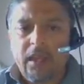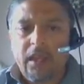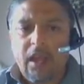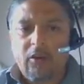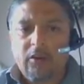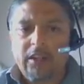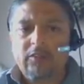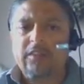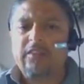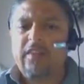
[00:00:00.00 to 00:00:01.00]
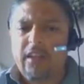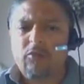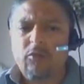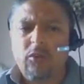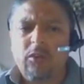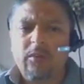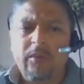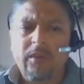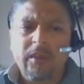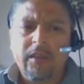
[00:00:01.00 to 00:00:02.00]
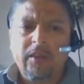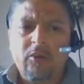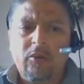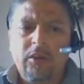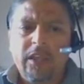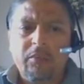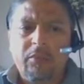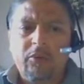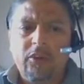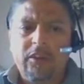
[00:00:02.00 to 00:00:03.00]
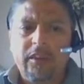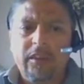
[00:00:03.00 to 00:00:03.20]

According to the second rule, we can put